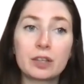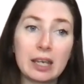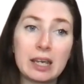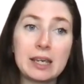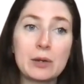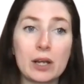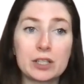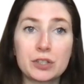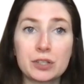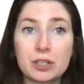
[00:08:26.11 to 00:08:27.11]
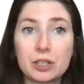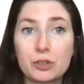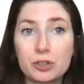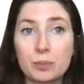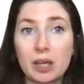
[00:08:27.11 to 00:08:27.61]
key questions that you
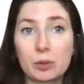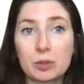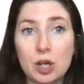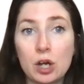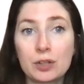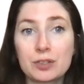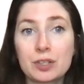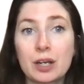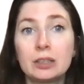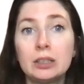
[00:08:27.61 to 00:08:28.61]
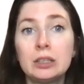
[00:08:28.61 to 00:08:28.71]
should be able to answer.